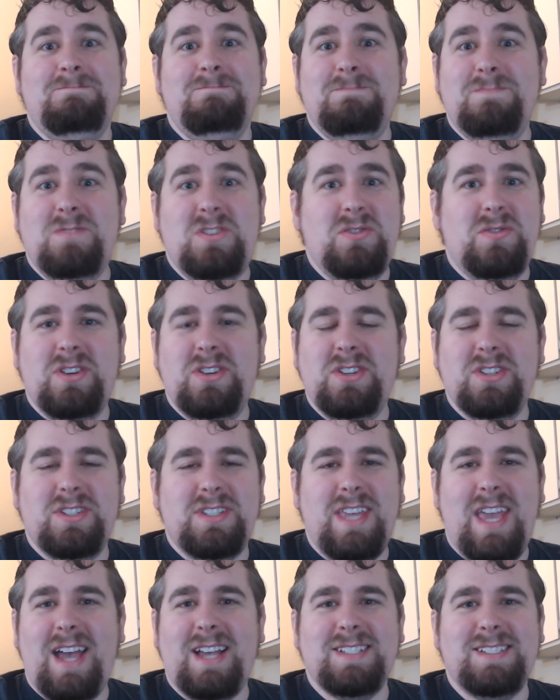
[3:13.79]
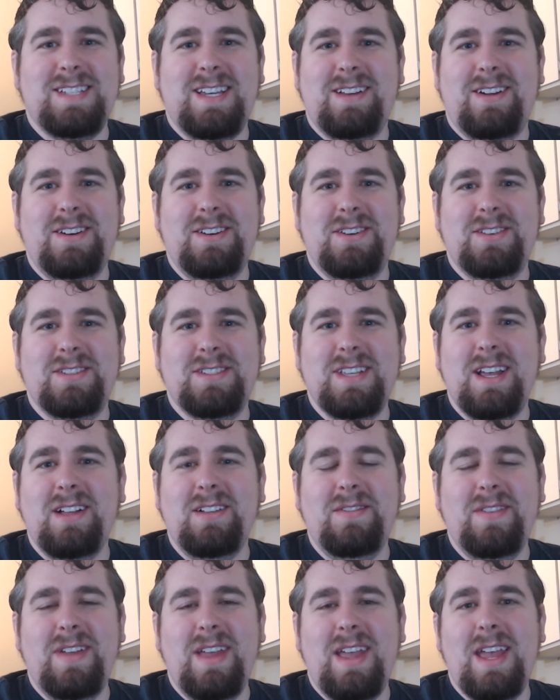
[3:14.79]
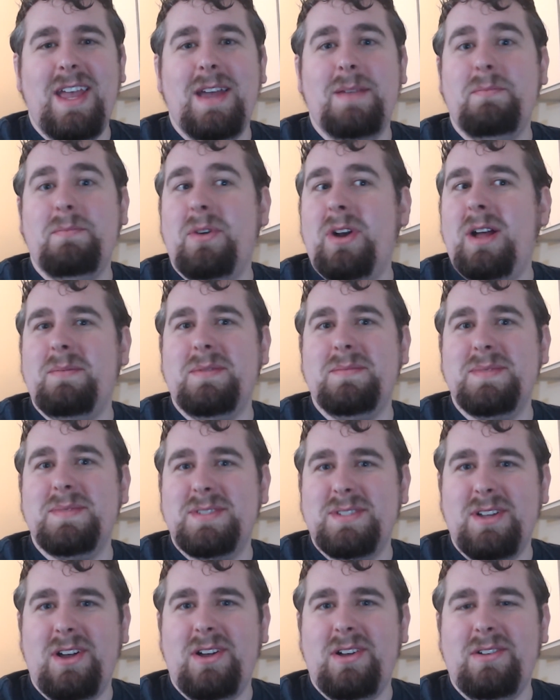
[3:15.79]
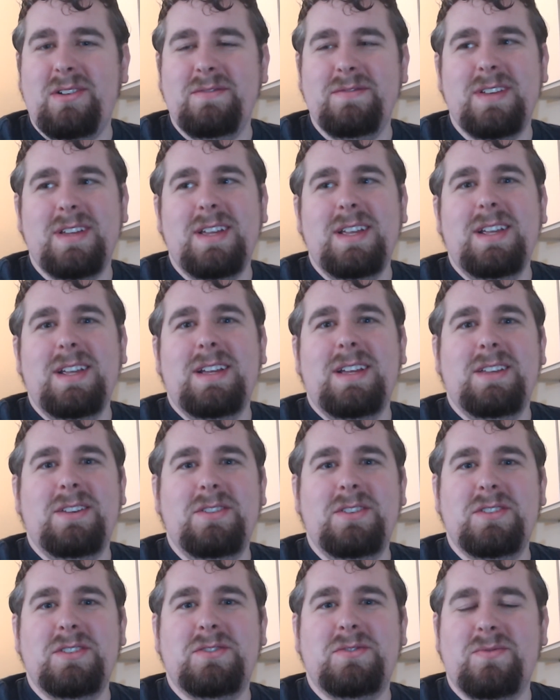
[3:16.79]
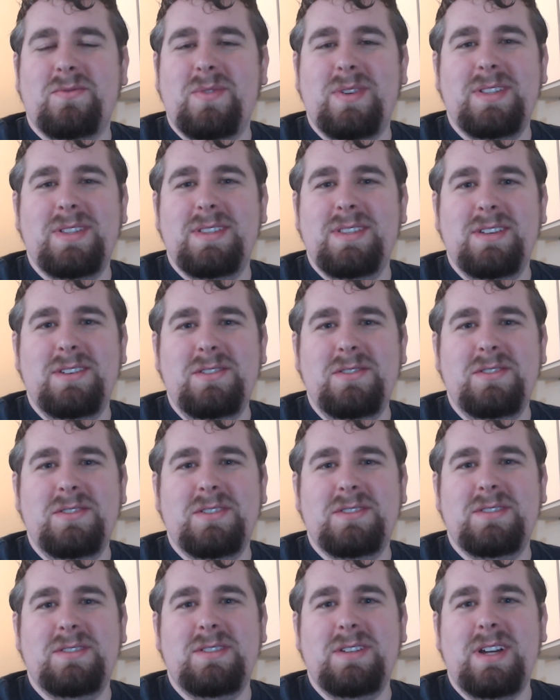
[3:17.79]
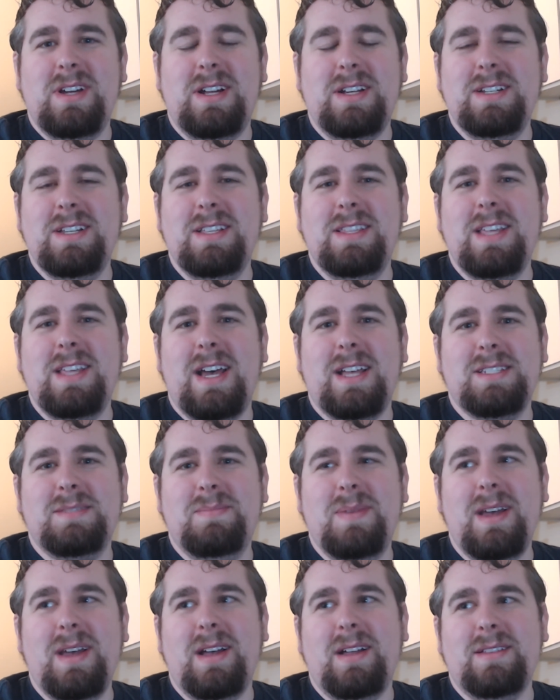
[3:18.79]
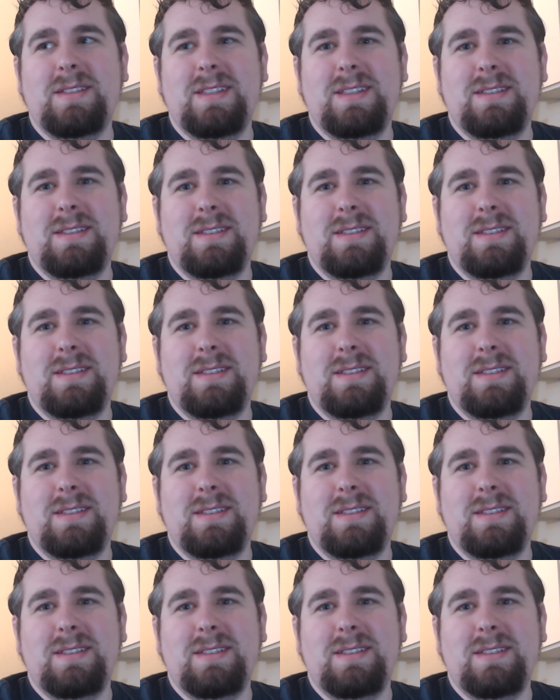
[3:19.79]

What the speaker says: you can just cast that on yourself and problem solved. You just undid that spell.